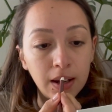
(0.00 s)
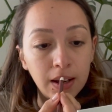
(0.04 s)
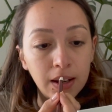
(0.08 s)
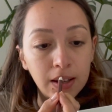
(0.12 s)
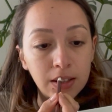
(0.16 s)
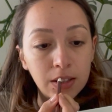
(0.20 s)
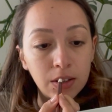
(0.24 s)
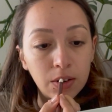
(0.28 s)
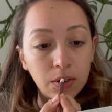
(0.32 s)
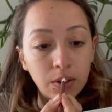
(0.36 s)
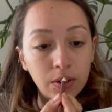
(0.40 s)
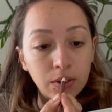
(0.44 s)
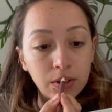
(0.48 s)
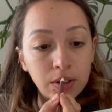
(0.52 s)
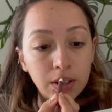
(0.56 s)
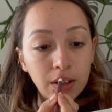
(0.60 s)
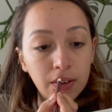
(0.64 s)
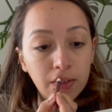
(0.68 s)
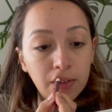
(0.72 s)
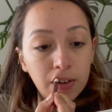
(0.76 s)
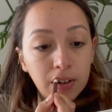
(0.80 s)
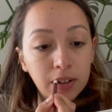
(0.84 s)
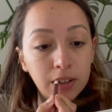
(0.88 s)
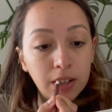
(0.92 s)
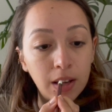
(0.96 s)
So
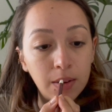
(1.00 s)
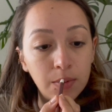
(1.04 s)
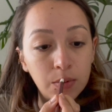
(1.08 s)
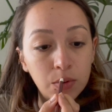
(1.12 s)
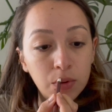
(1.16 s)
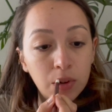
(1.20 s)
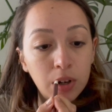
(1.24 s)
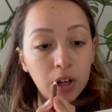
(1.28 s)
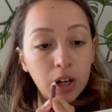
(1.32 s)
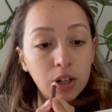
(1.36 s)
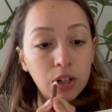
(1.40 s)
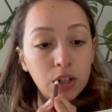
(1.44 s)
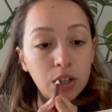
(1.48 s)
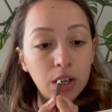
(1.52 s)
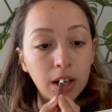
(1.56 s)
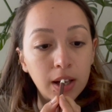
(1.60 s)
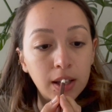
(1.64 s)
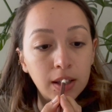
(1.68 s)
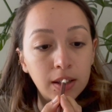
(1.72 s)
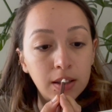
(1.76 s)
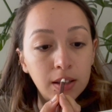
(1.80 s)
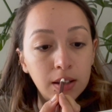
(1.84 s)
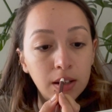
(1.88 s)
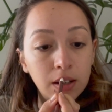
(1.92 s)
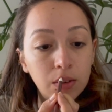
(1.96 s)
several times when I
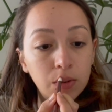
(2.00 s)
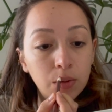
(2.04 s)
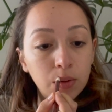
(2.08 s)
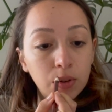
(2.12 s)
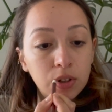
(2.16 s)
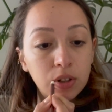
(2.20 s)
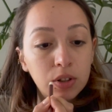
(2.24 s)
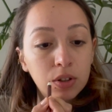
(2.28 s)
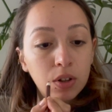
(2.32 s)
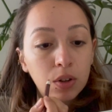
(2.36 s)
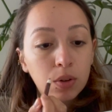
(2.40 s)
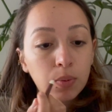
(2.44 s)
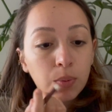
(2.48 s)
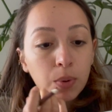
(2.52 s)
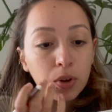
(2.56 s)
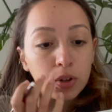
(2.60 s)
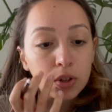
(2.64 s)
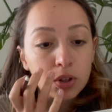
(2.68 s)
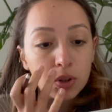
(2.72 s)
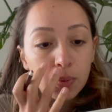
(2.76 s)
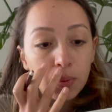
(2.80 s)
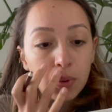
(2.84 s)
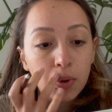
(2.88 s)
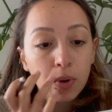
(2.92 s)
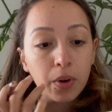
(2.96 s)
checked, it was not
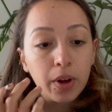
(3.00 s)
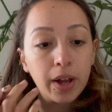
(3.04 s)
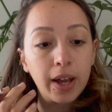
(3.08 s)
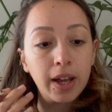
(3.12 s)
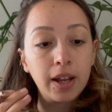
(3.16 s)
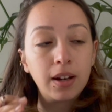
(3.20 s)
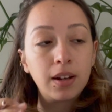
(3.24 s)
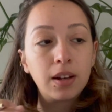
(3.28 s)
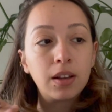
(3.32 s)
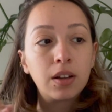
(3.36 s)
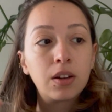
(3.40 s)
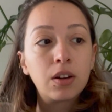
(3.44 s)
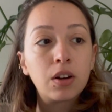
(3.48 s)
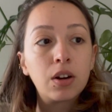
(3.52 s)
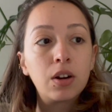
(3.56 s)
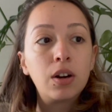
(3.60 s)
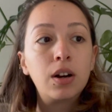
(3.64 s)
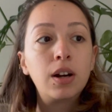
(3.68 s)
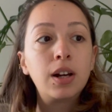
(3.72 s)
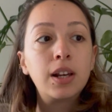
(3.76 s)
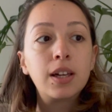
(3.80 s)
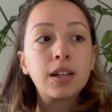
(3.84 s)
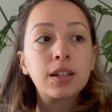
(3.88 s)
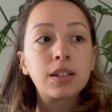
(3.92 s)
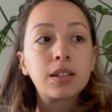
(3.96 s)
possible. And the
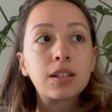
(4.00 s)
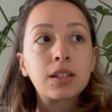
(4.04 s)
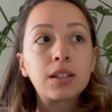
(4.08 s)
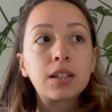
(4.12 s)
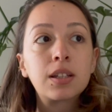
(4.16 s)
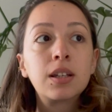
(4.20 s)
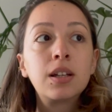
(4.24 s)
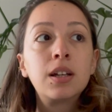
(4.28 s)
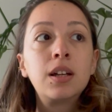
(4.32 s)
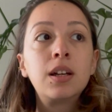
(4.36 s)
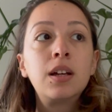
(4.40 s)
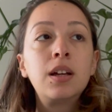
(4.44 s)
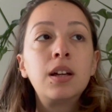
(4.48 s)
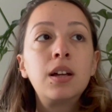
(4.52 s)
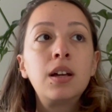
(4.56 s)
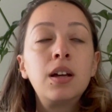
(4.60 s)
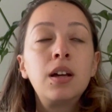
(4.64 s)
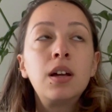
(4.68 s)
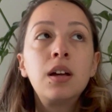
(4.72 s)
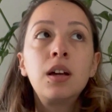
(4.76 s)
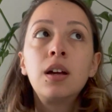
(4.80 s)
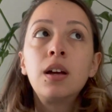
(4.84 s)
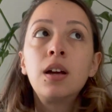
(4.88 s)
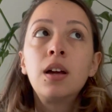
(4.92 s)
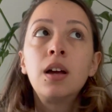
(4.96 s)
earliest
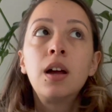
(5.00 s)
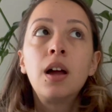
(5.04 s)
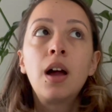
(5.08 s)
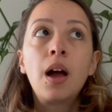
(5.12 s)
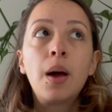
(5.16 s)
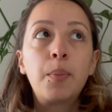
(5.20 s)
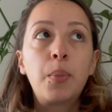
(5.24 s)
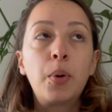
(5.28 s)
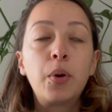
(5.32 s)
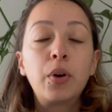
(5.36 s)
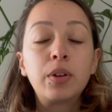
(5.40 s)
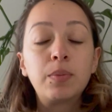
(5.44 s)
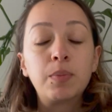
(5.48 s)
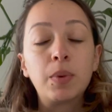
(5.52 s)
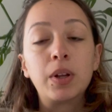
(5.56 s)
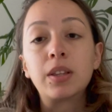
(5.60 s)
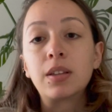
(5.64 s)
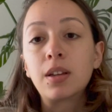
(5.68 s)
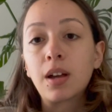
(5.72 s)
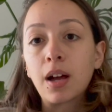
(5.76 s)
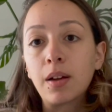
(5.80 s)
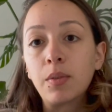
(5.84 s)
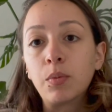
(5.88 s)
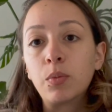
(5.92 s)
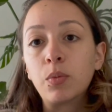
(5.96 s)
appointment
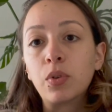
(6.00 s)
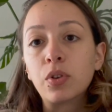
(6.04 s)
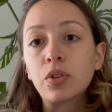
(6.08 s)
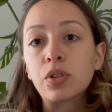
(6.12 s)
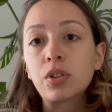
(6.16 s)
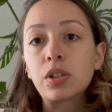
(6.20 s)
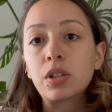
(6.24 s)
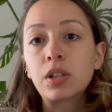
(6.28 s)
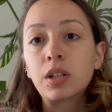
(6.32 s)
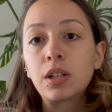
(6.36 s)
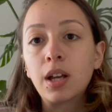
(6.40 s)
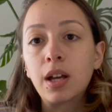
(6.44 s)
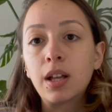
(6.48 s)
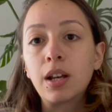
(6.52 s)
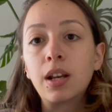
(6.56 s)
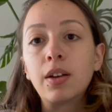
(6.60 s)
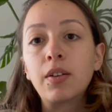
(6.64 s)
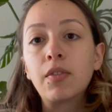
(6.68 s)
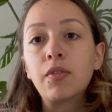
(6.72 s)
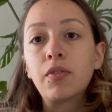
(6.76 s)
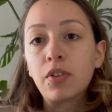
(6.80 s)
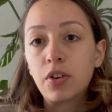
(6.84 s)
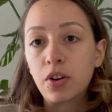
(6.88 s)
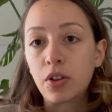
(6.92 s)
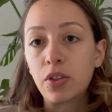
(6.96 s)
time was getting
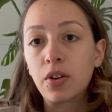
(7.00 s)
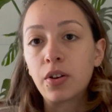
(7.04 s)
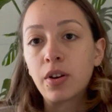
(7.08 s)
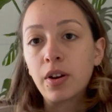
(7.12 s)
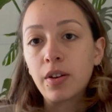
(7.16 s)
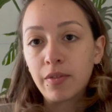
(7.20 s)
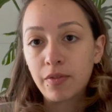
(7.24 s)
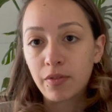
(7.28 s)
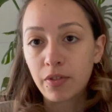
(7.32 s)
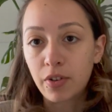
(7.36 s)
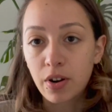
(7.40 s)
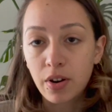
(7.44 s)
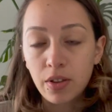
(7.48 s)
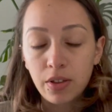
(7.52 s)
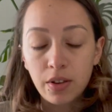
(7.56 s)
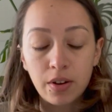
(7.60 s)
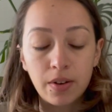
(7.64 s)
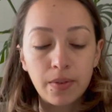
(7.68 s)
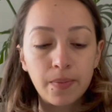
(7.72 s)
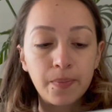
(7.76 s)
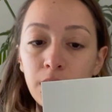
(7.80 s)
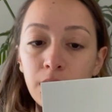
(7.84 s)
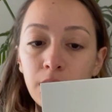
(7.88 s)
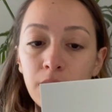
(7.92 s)
further and further.